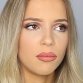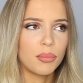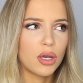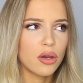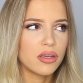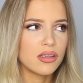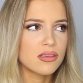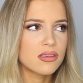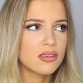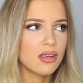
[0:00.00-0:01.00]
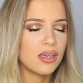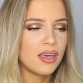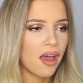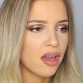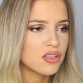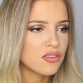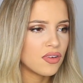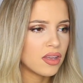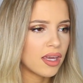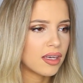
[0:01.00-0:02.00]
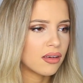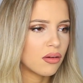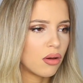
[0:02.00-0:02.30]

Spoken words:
because yeah, I just feel like,